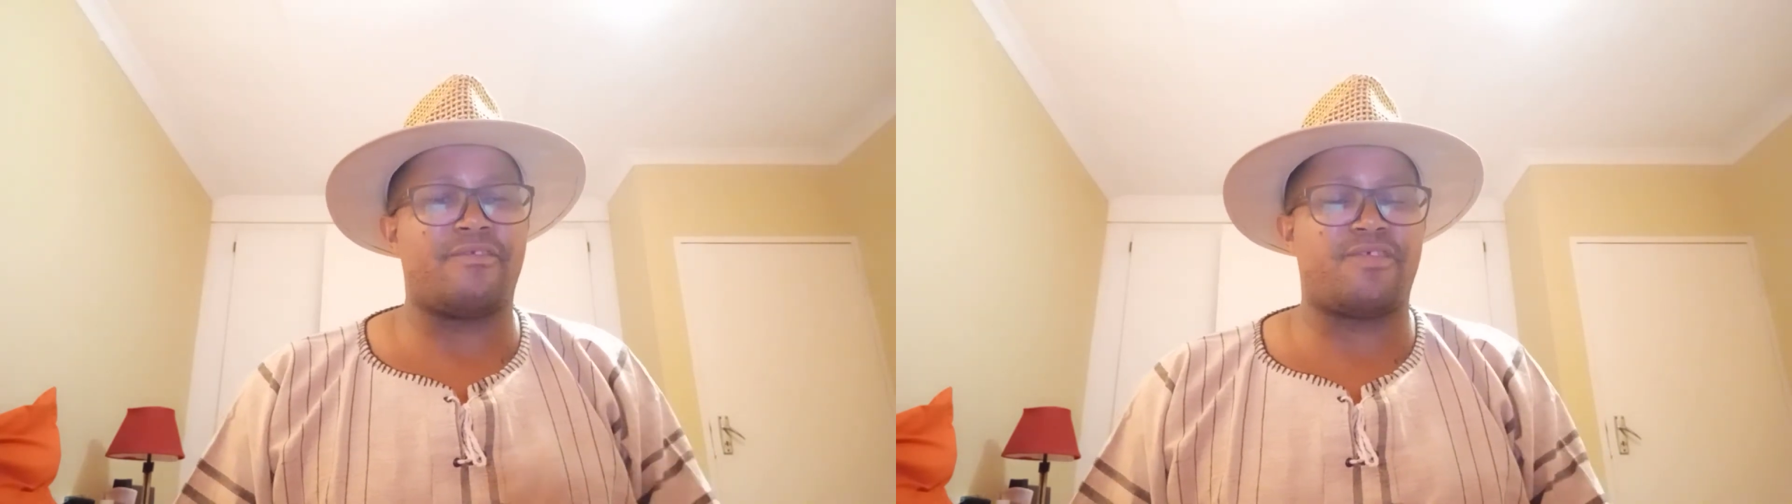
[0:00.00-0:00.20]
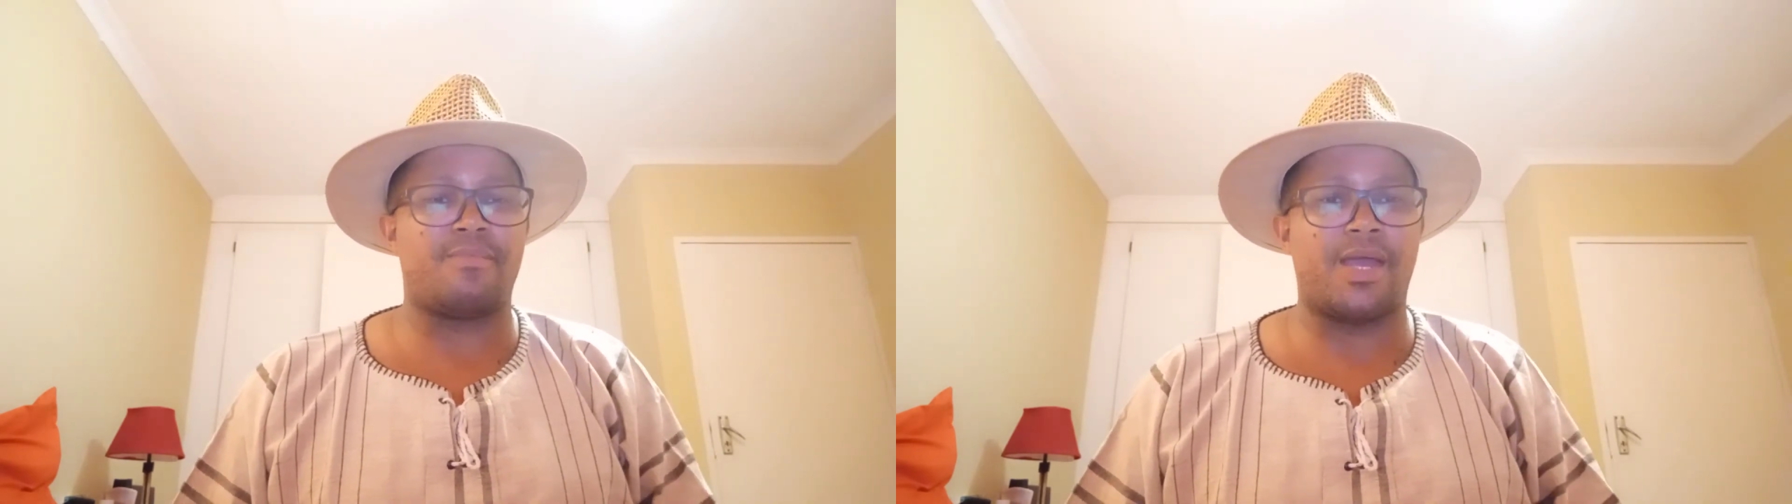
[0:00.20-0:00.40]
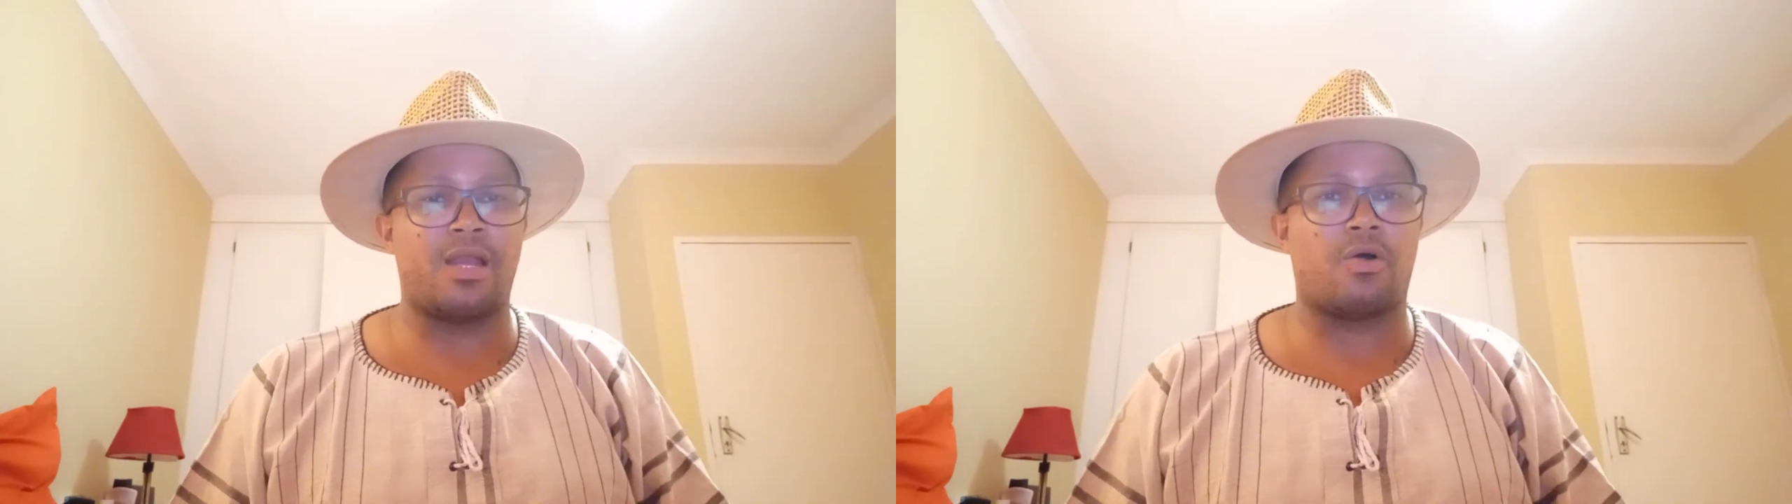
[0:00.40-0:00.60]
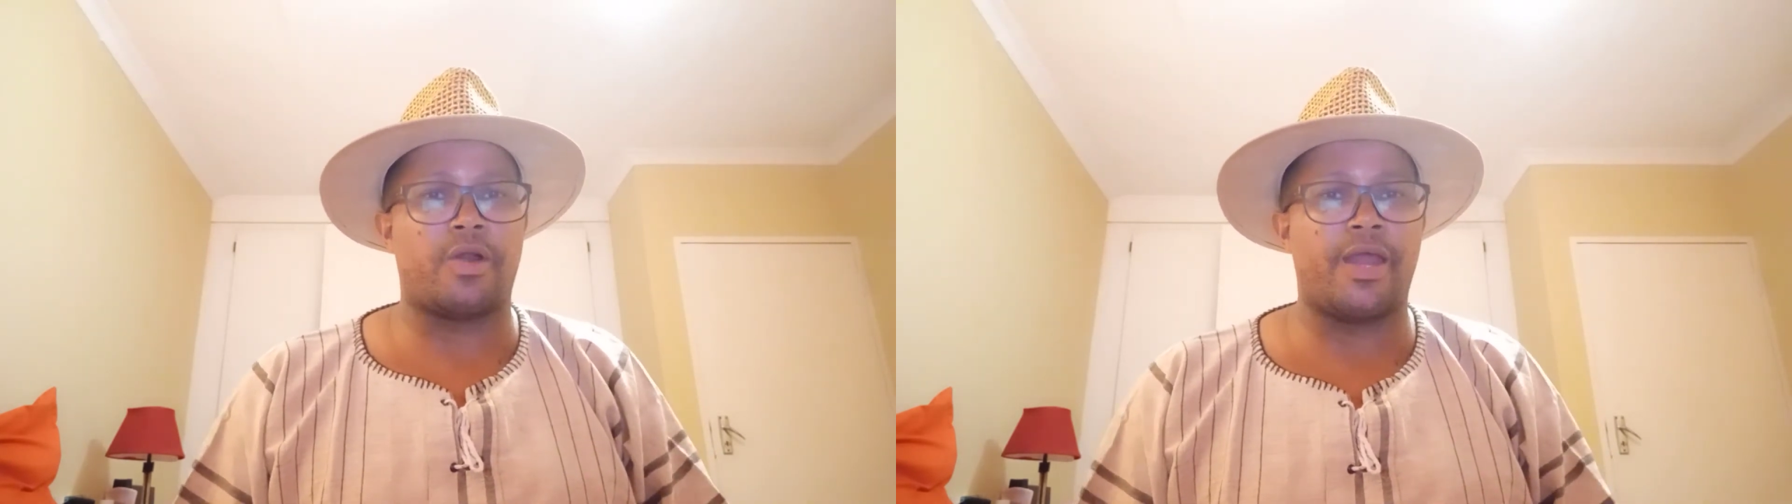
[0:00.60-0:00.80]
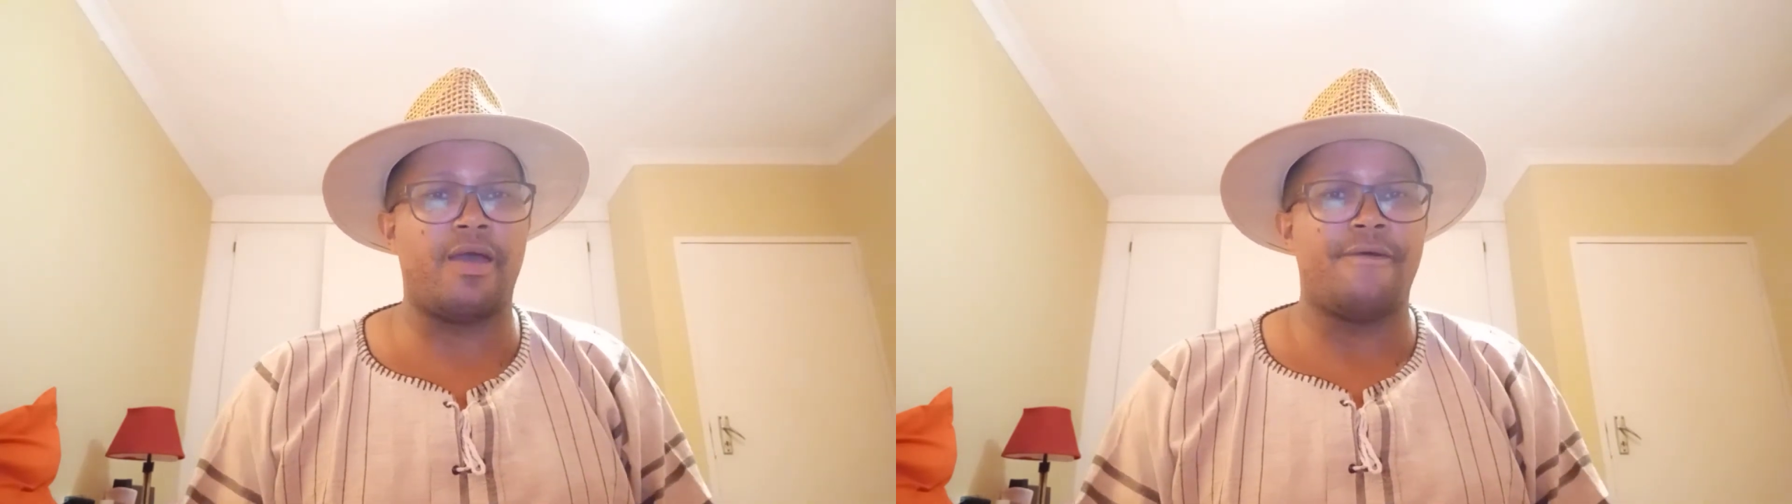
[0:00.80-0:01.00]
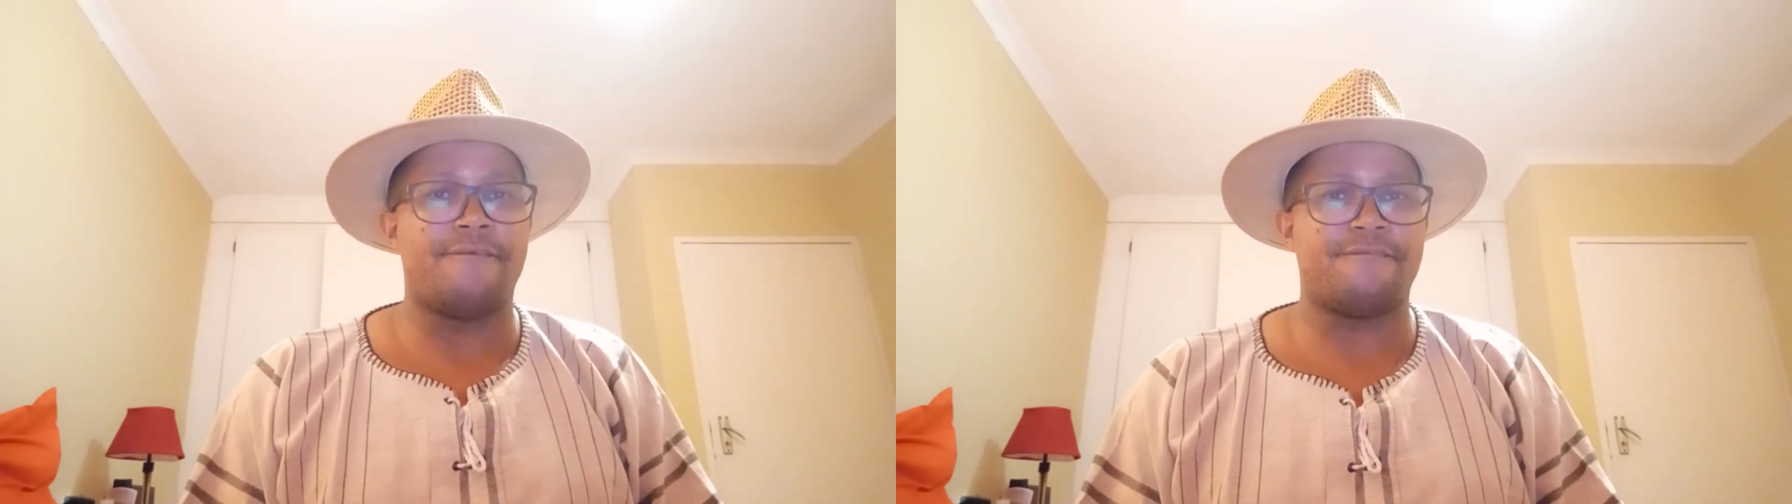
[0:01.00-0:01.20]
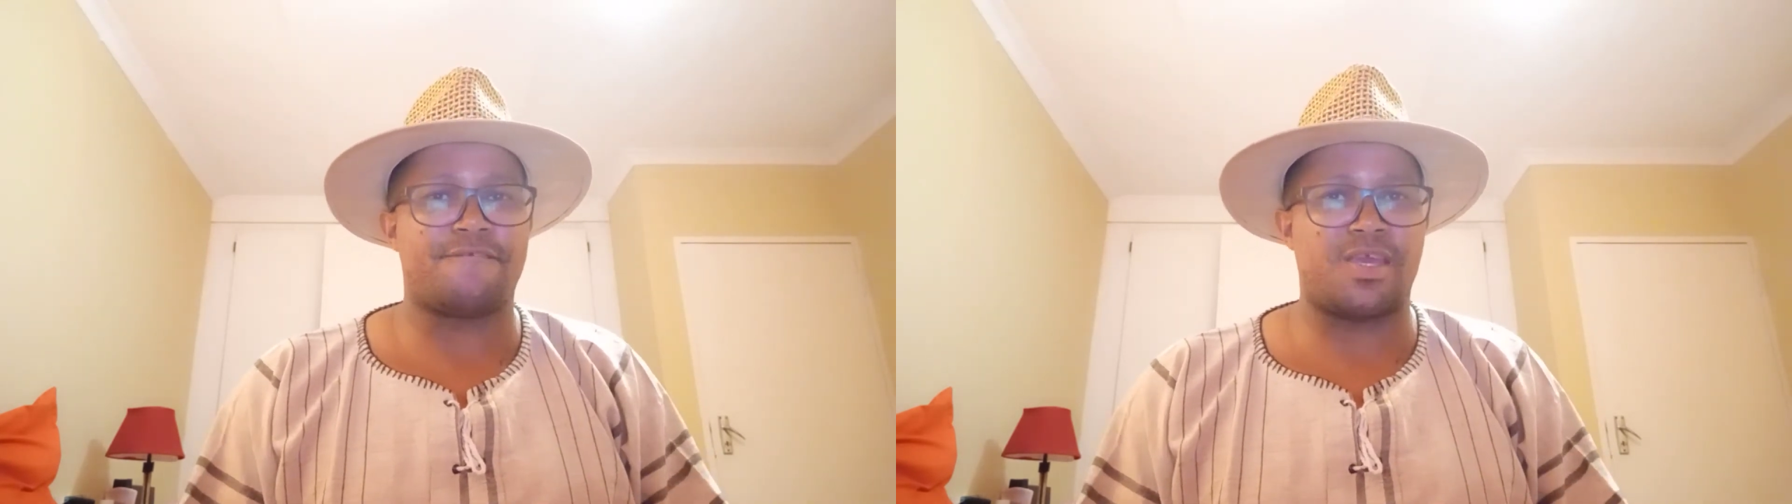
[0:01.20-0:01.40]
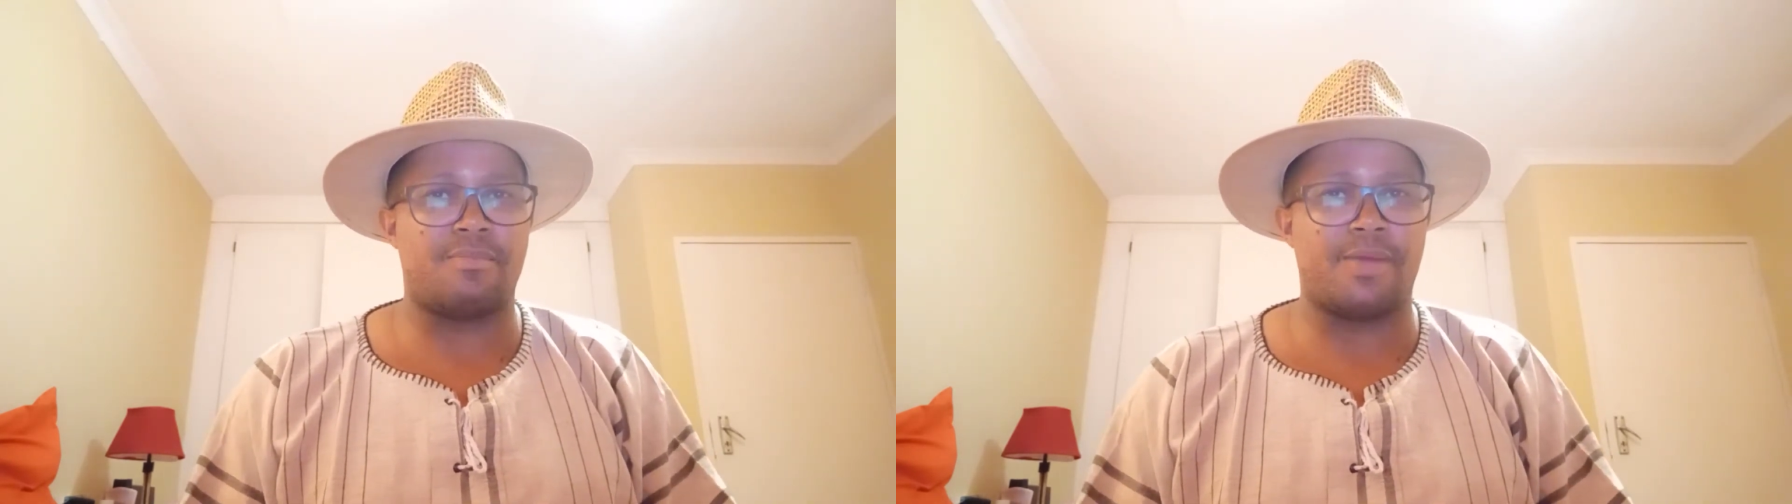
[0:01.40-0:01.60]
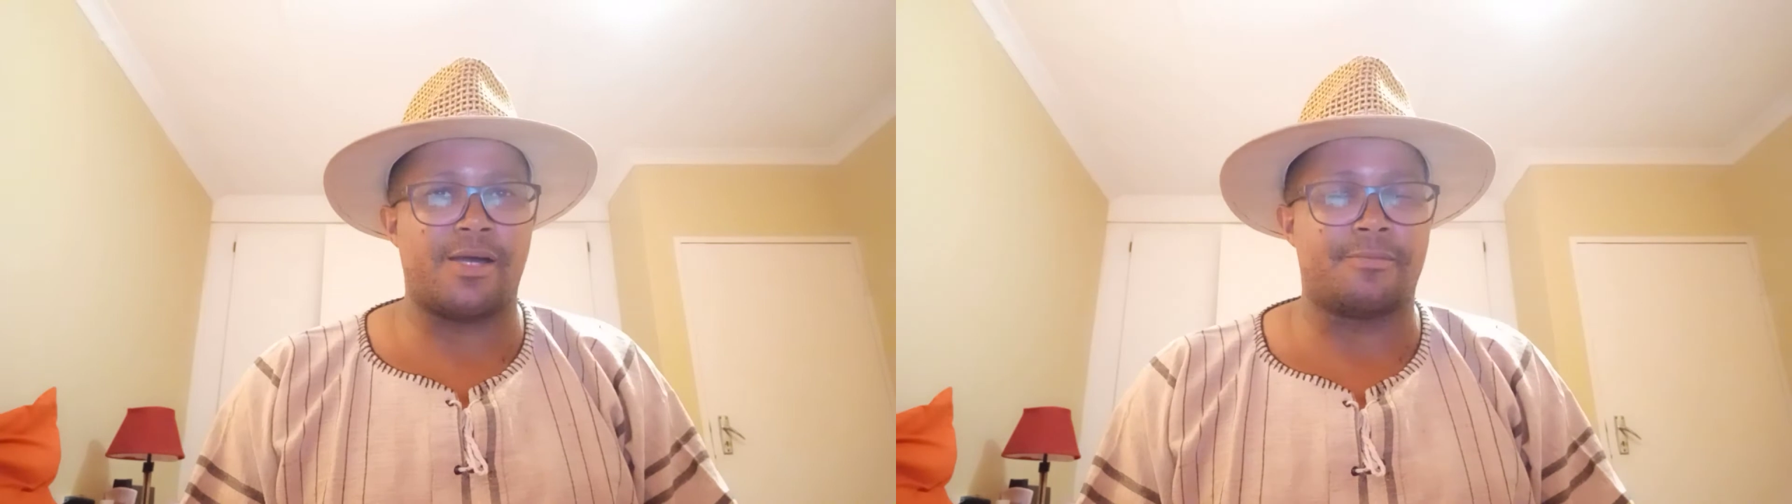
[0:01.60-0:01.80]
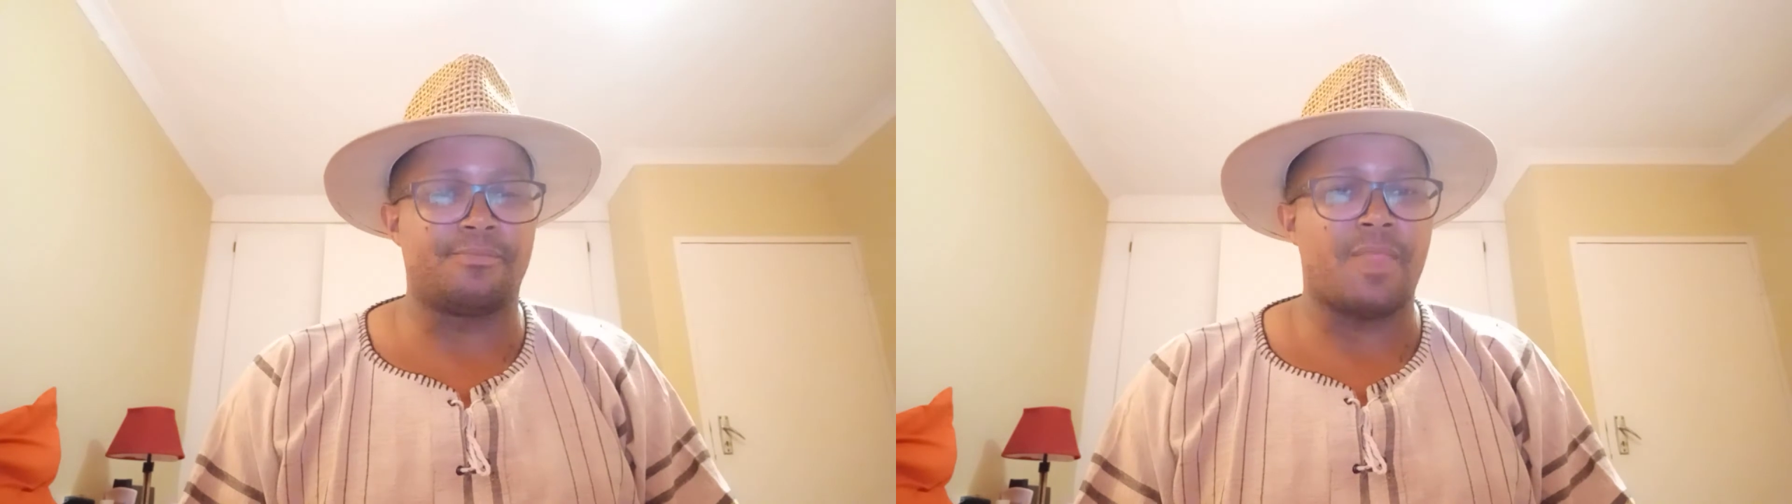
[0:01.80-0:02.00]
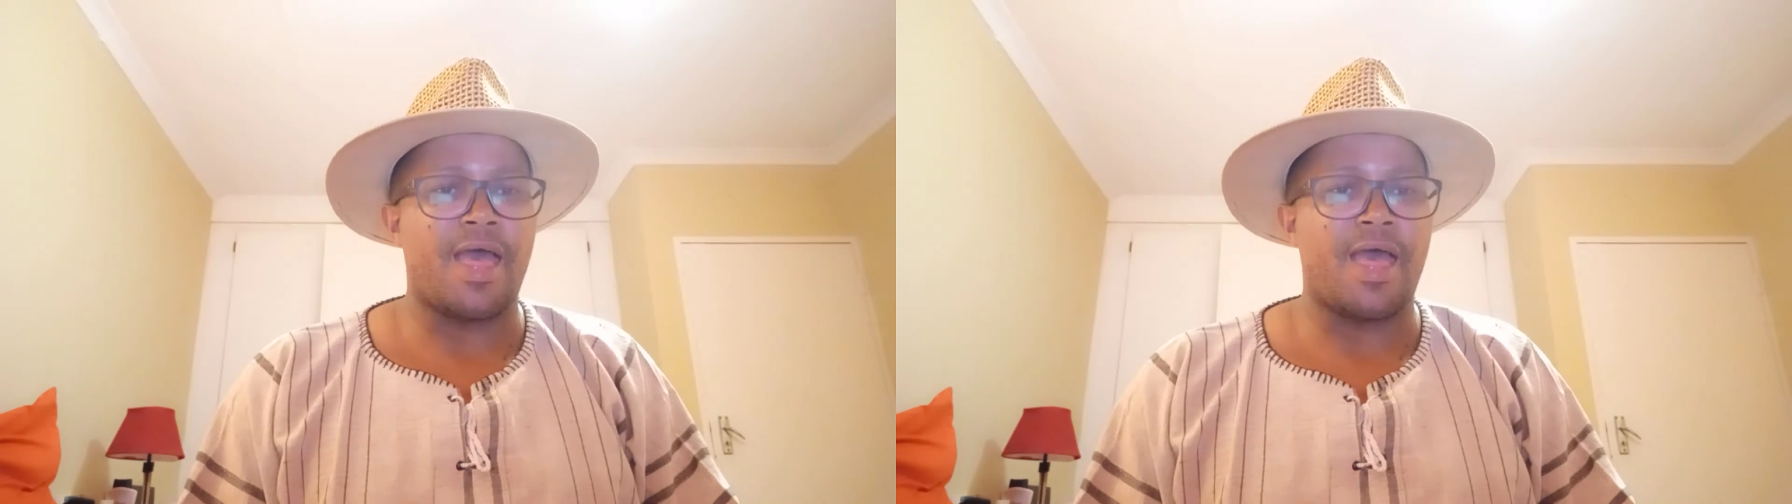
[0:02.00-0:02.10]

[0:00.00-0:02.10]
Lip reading: and female on a female.